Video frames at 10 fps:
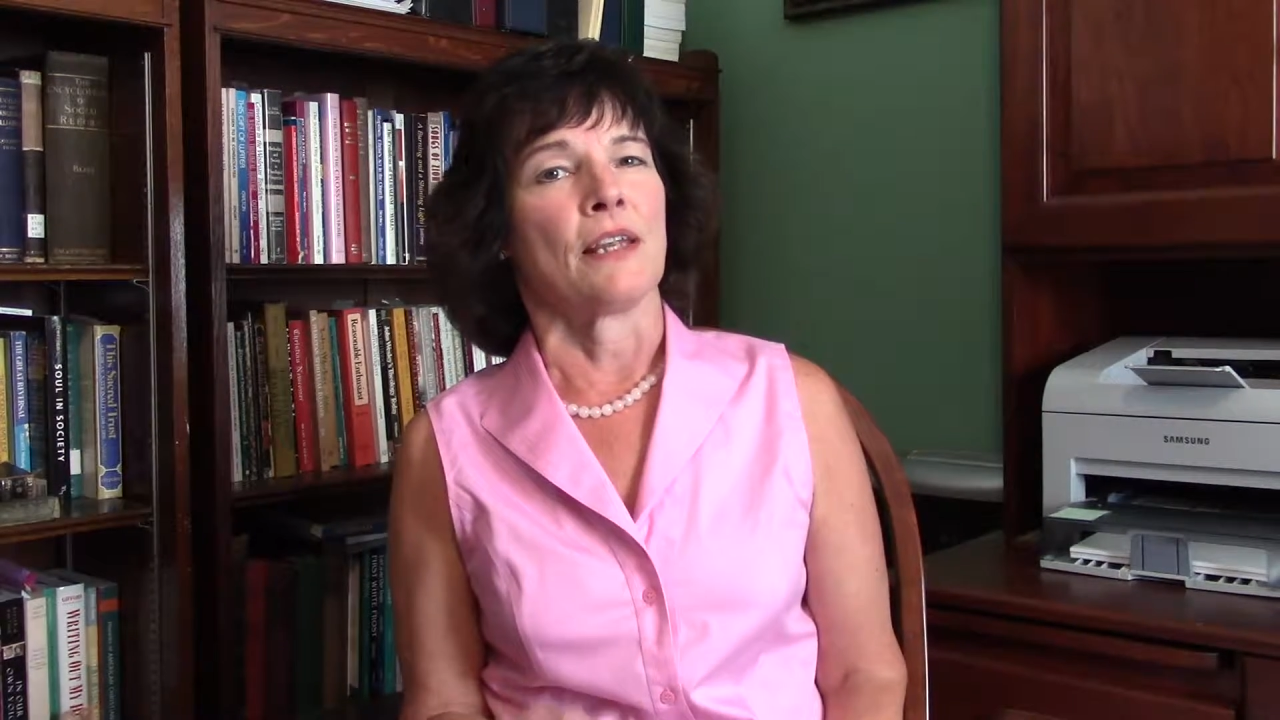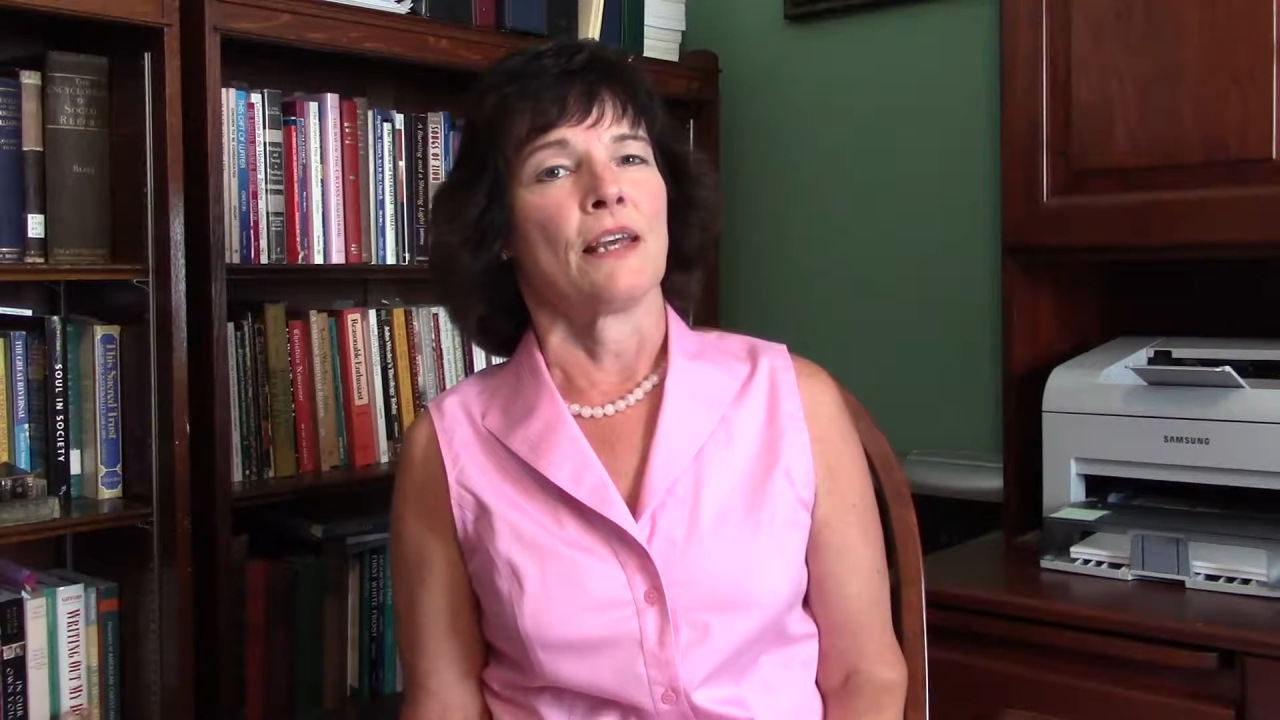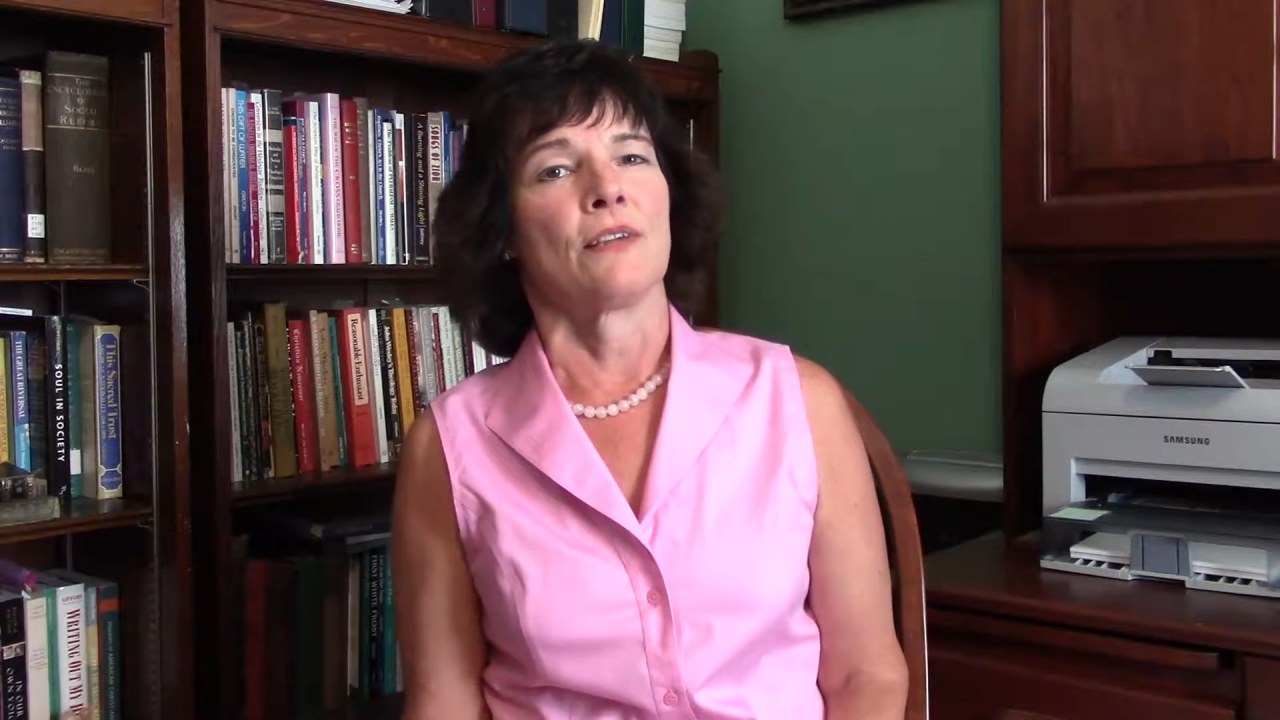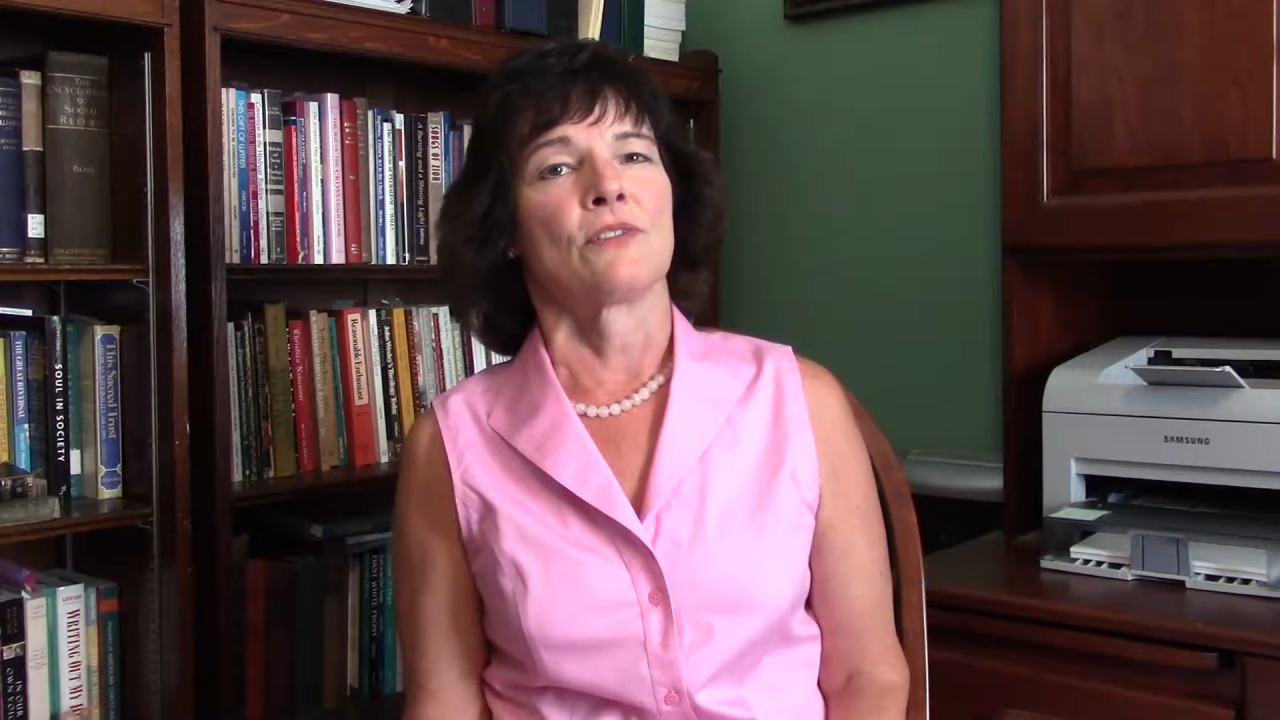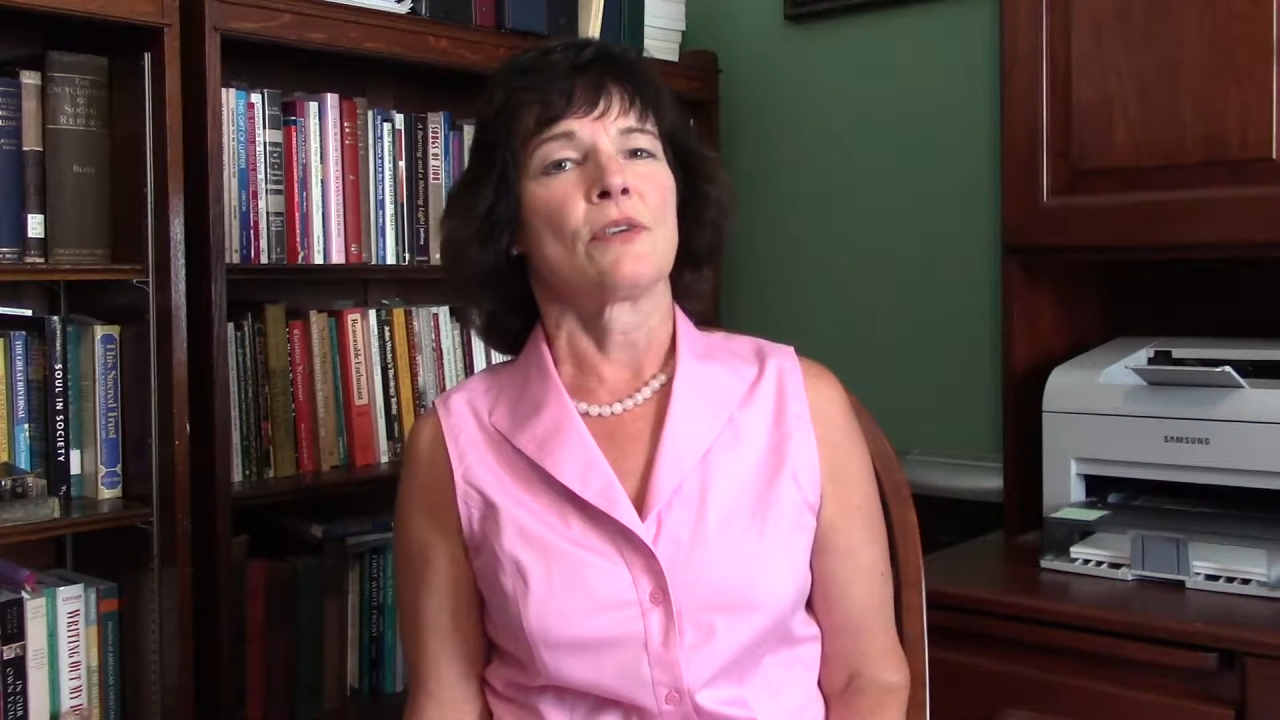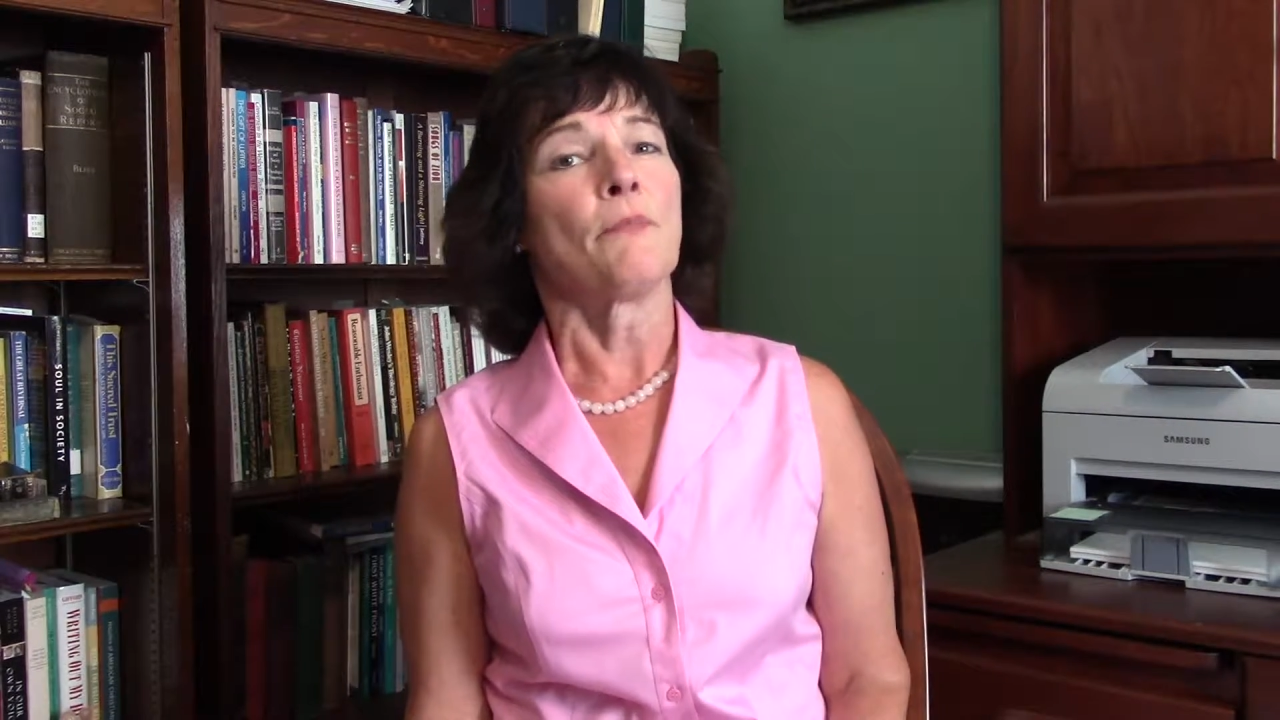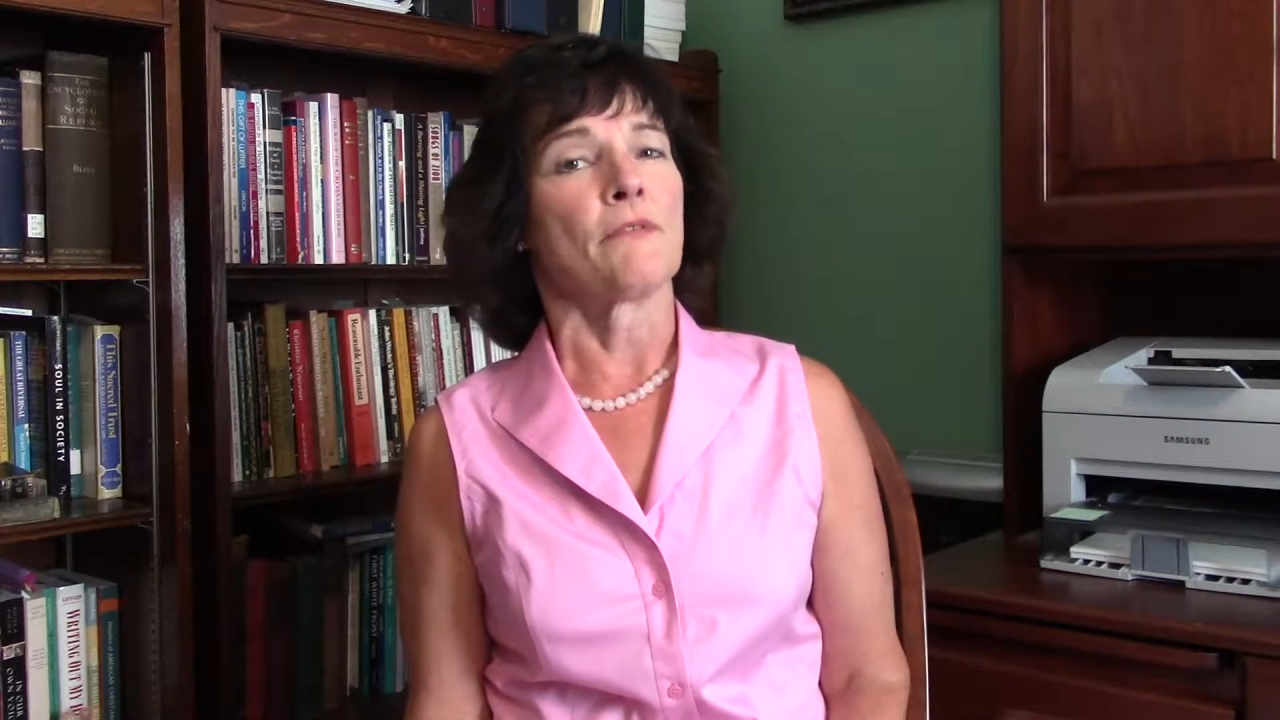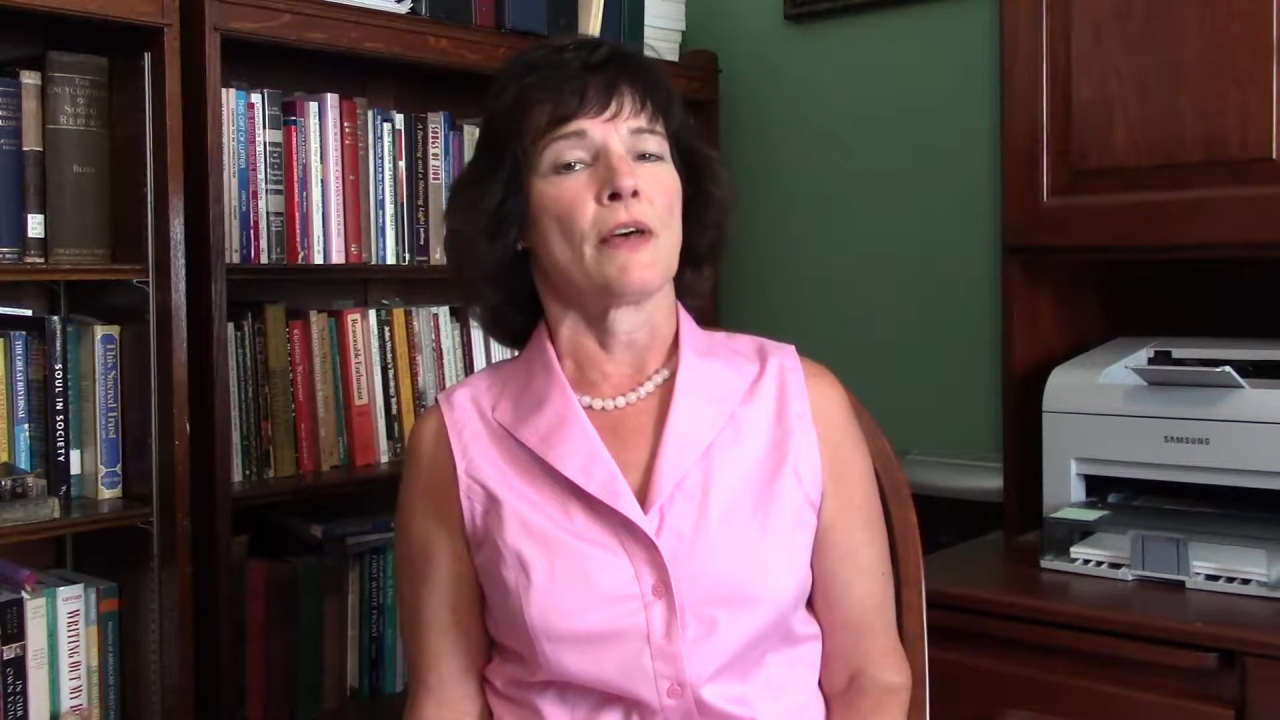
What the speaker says: and some of